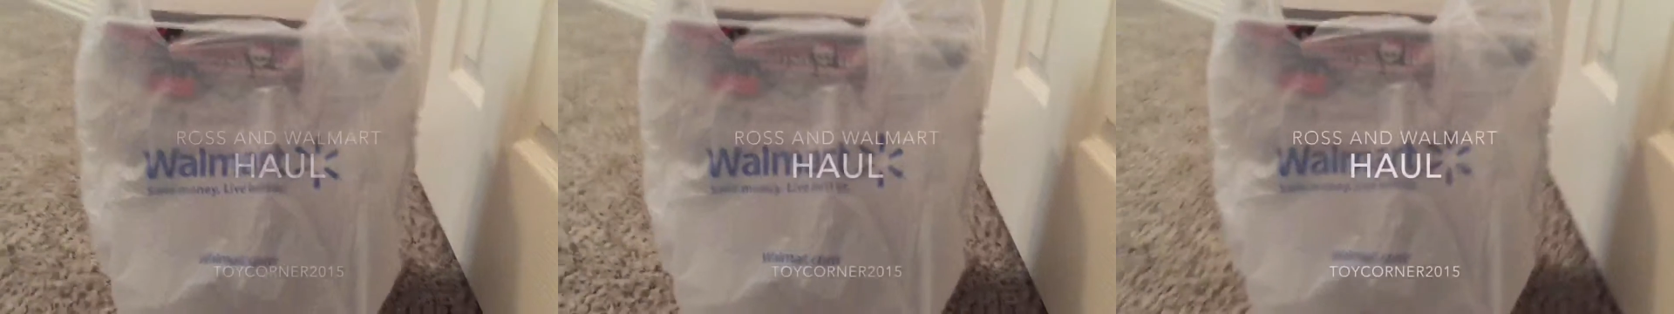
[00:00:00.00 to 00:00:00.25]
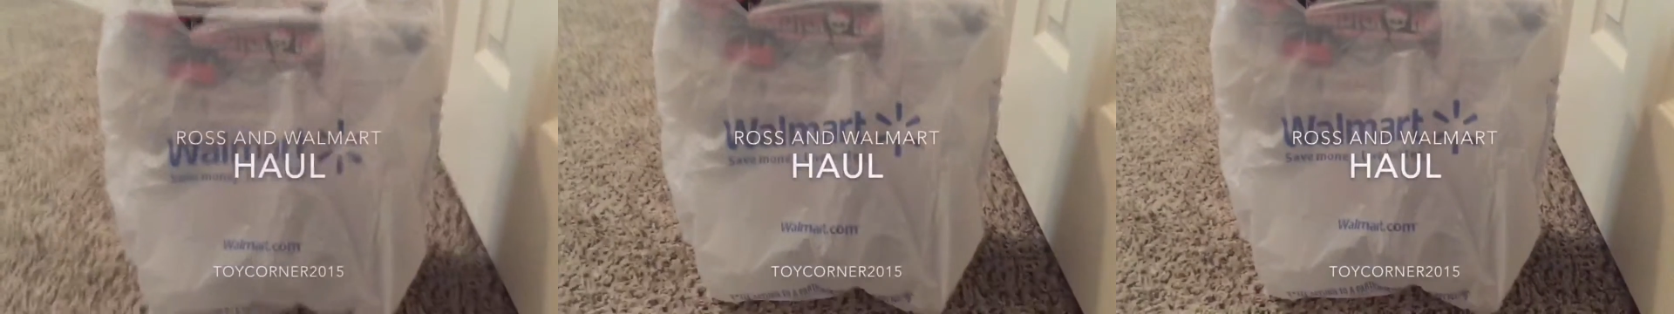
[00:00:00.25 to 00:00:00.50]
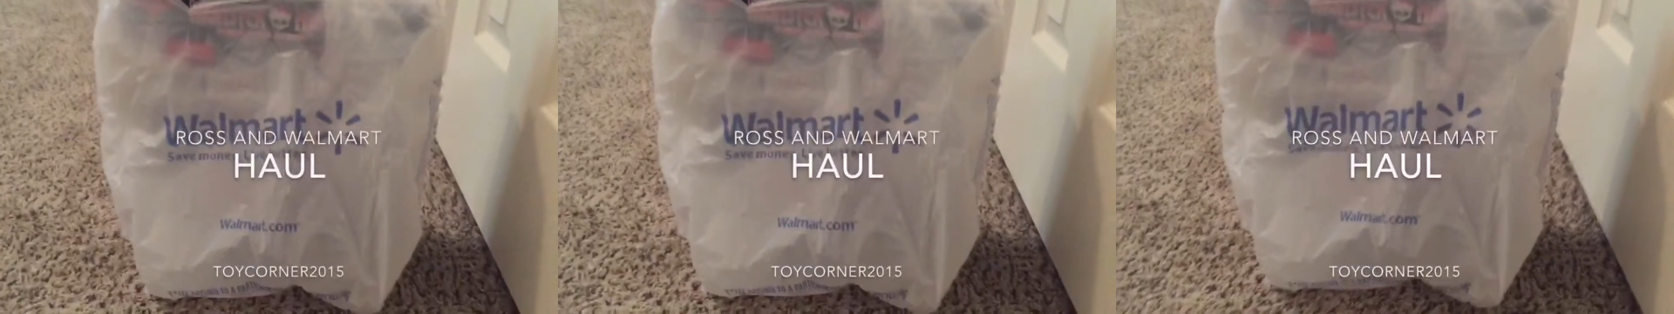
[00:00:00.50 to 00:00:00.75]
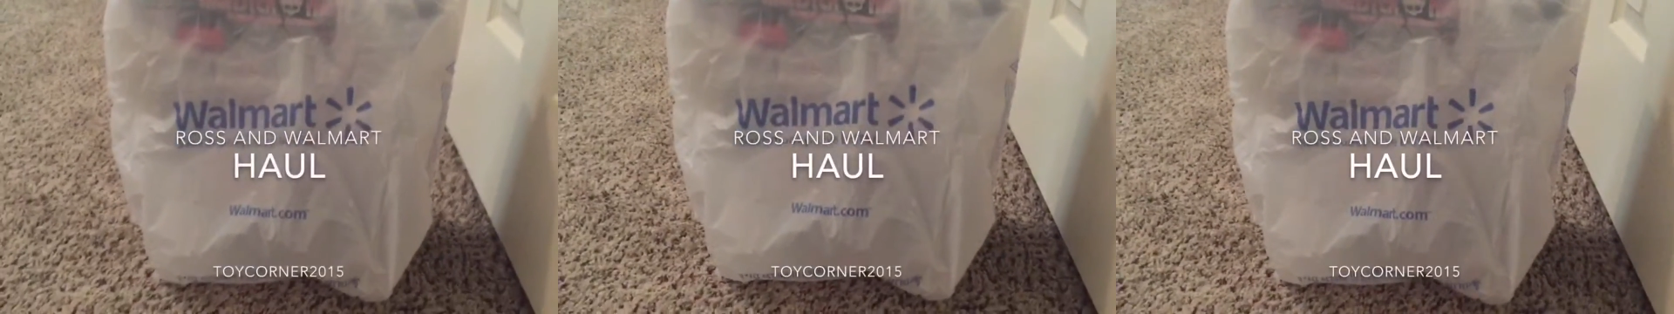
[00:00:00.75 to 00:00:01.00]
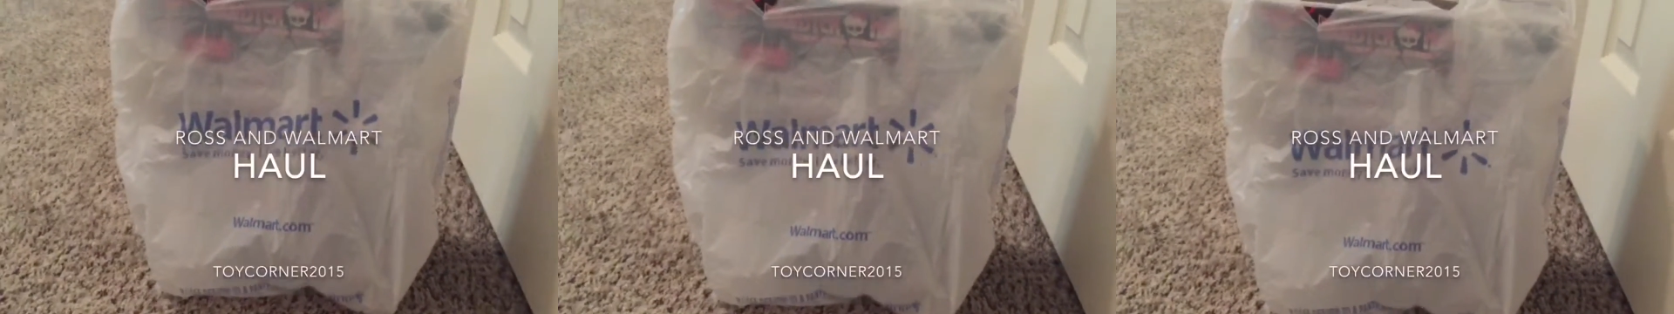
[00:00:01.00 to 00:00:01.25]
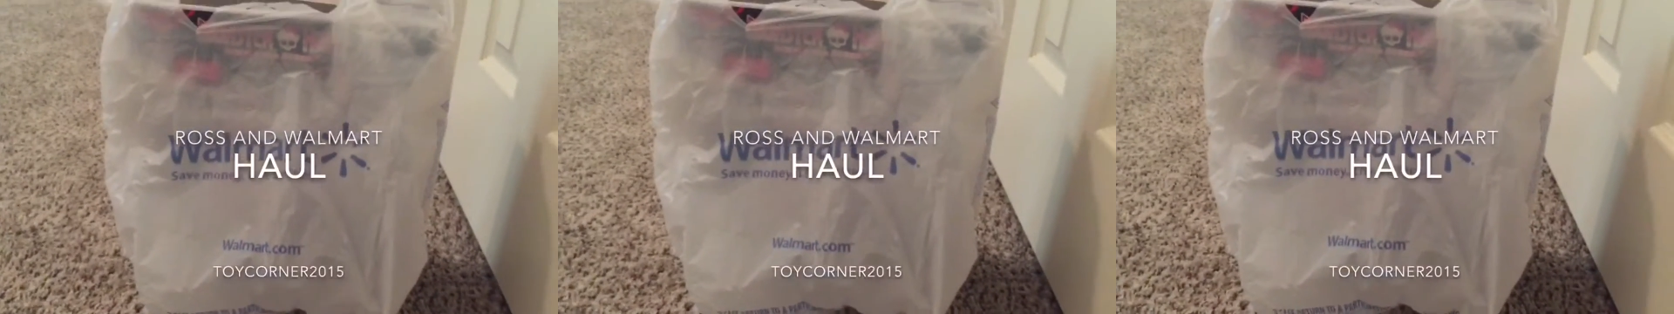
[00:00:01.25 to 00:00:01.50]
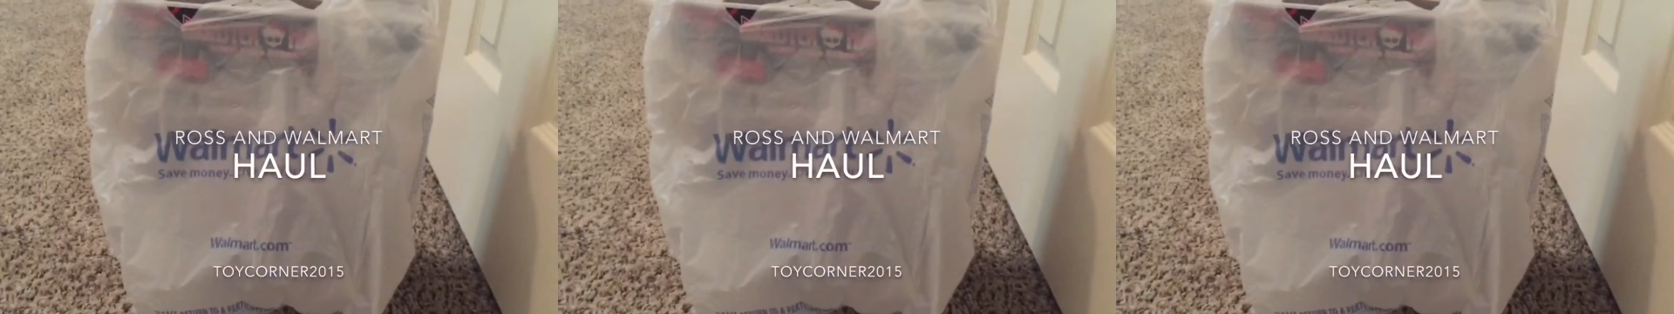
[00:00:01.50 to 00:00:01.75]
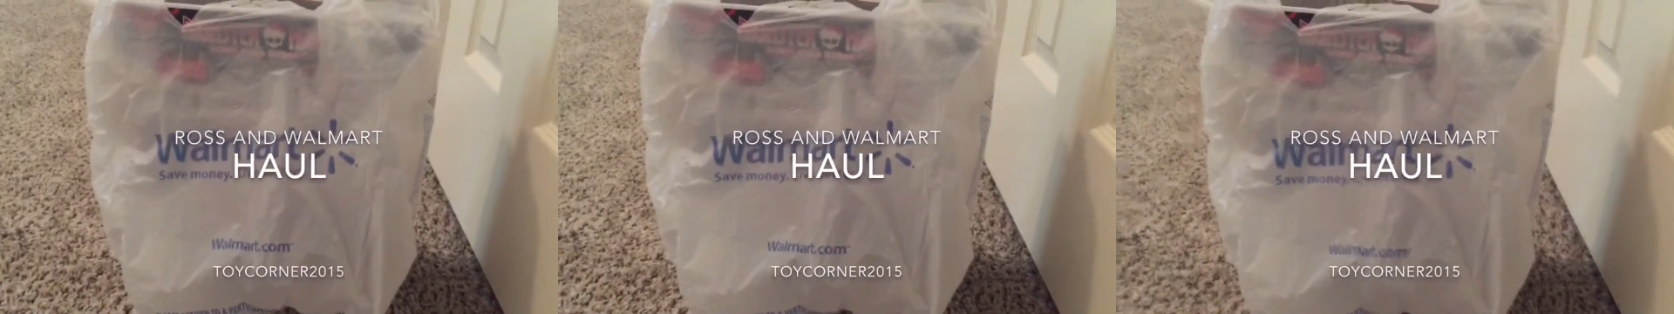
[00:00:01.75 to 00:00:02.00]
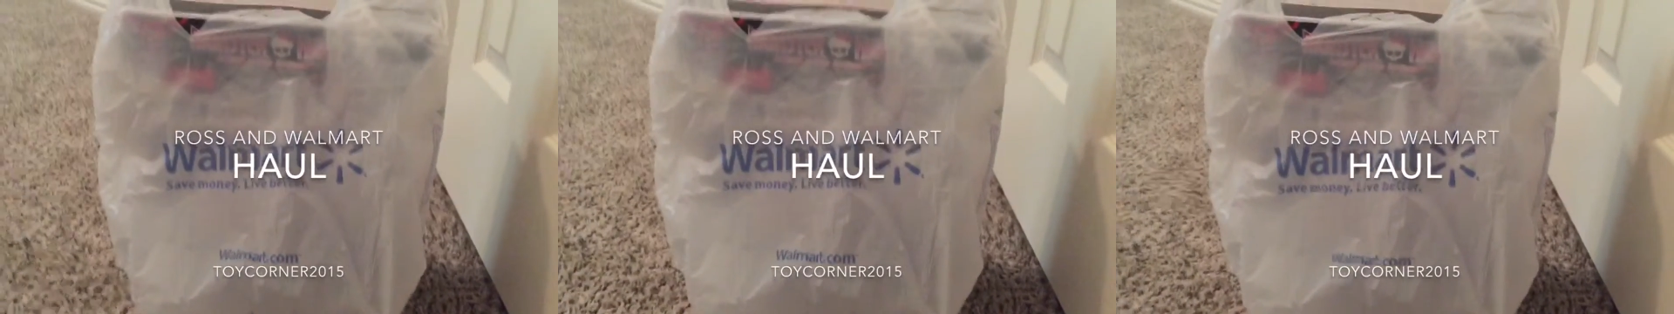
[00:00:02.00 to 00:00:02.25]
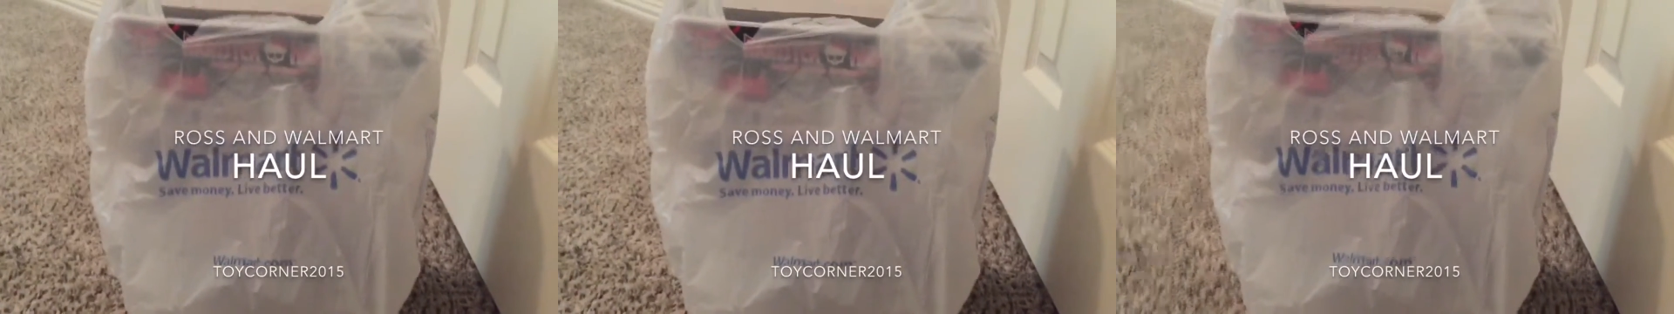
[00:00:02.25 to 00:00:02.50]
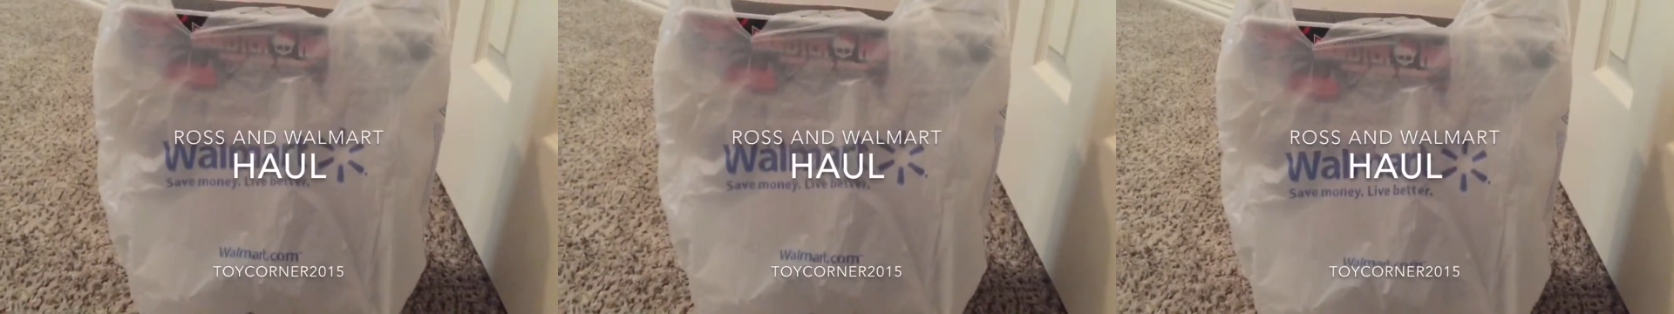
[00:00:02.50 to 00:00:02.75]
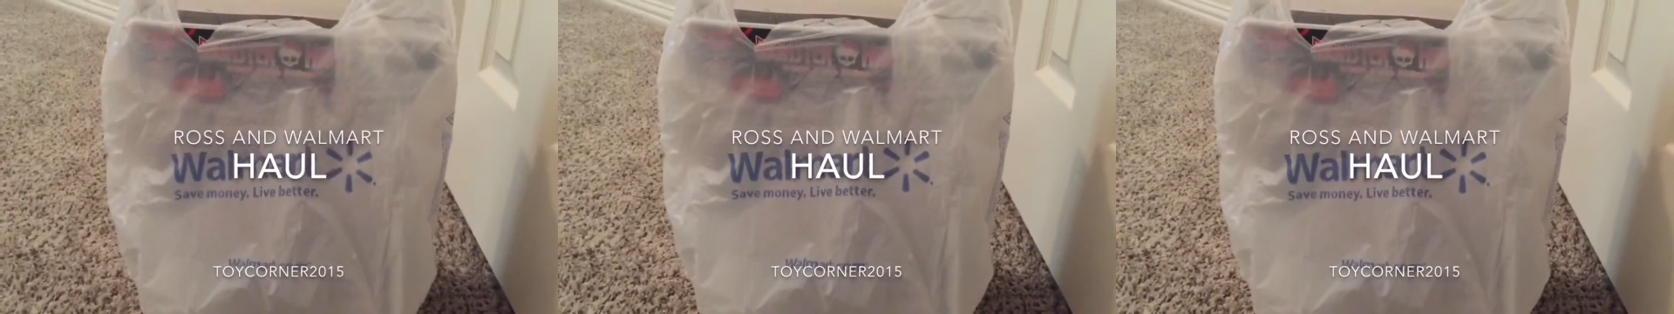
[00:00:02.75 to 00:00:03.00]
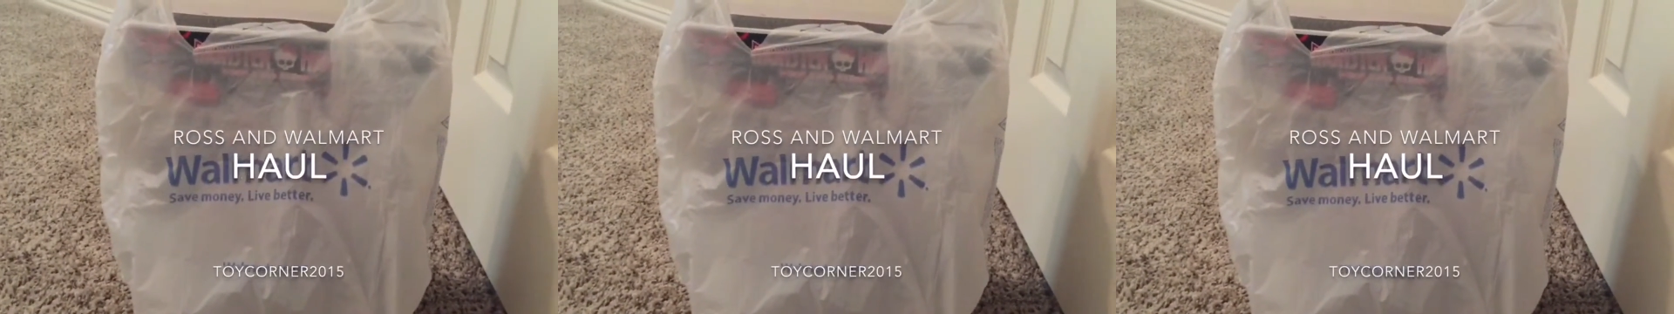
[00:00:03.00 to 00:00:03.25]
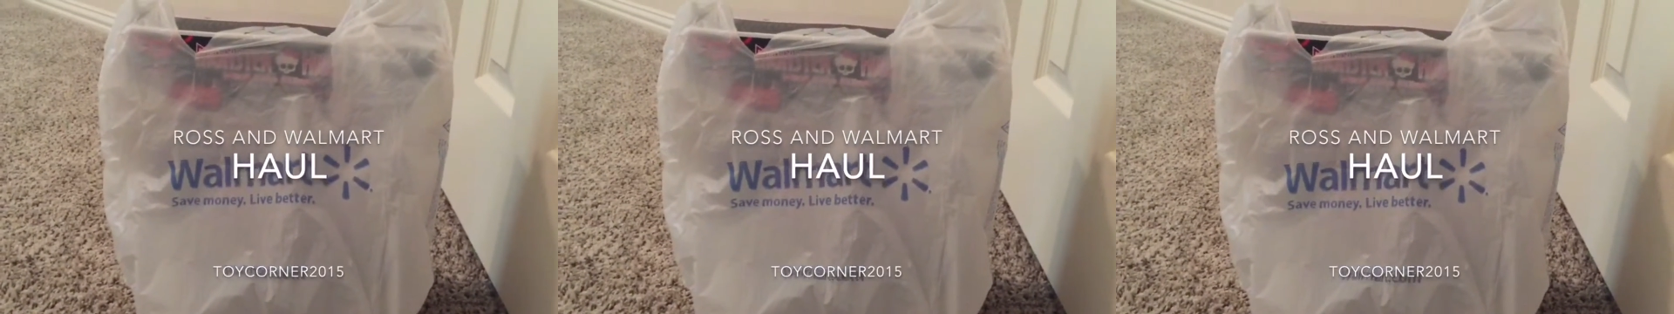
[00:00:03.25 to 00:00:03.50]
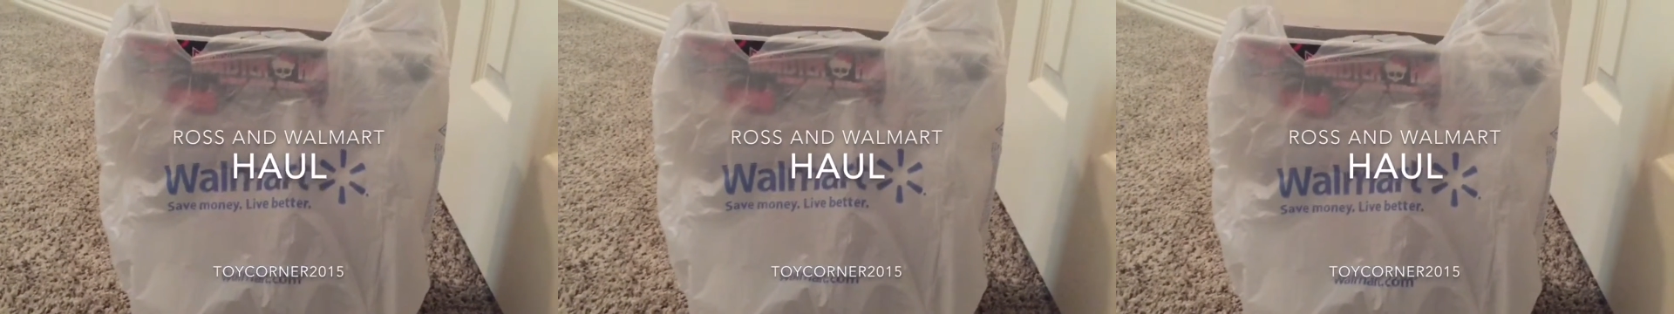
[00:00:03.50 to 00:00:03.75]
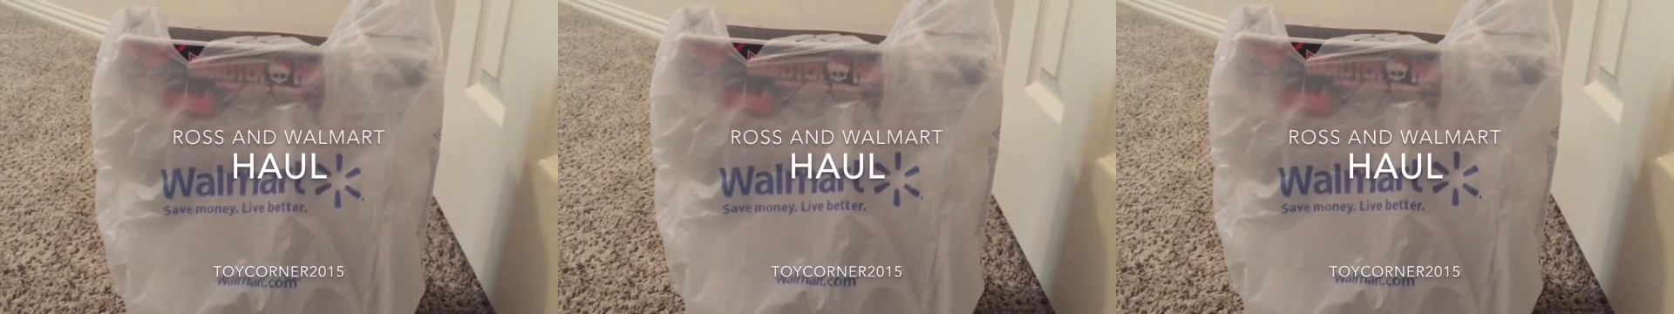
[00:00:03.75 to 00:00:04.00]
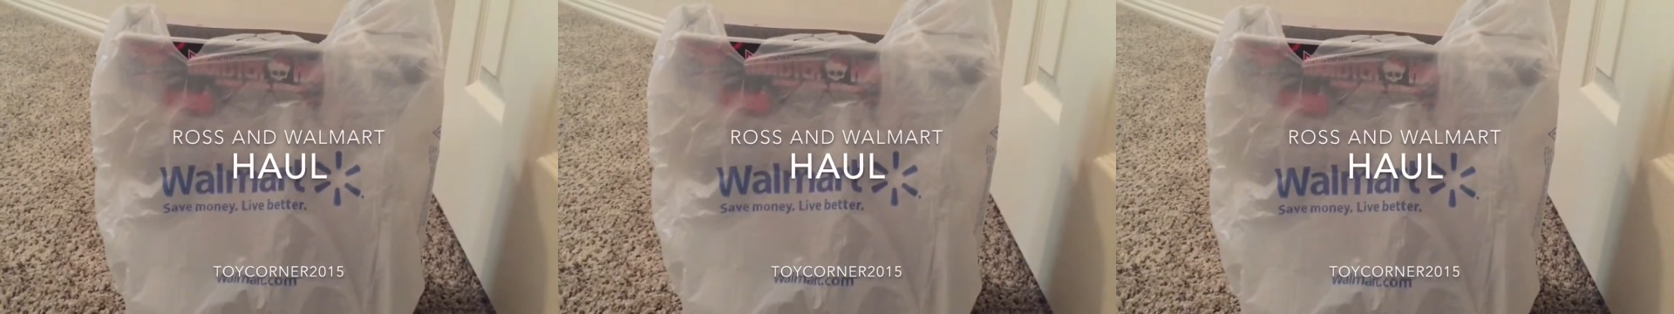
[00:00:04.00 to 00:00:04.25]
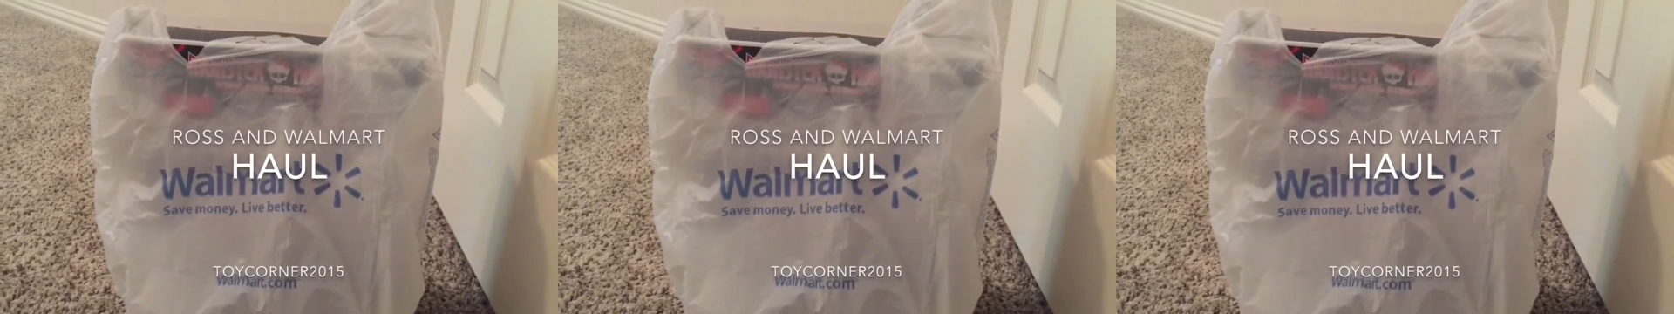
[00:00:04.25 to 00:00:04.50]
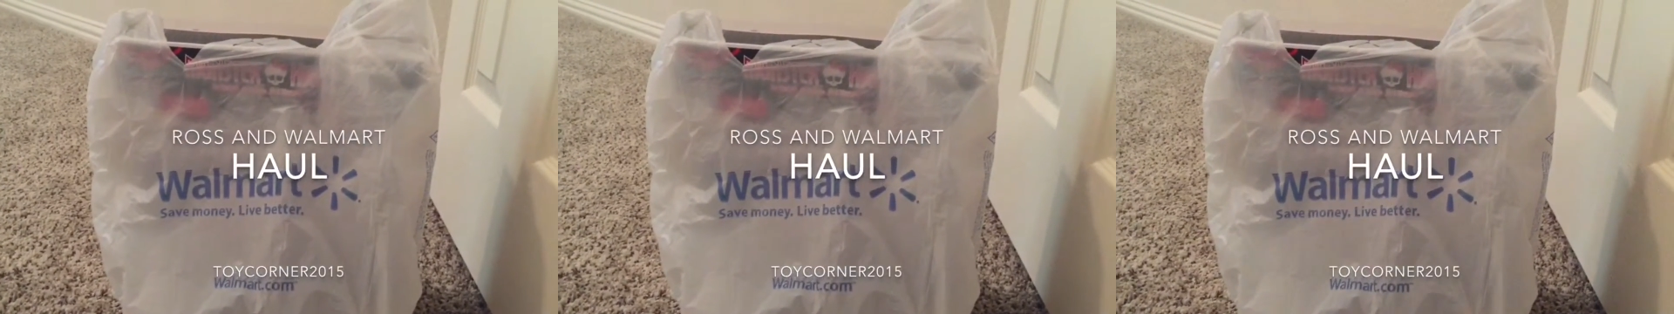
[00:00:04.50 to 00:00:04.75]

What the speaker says: Nobody's mouth can be seen.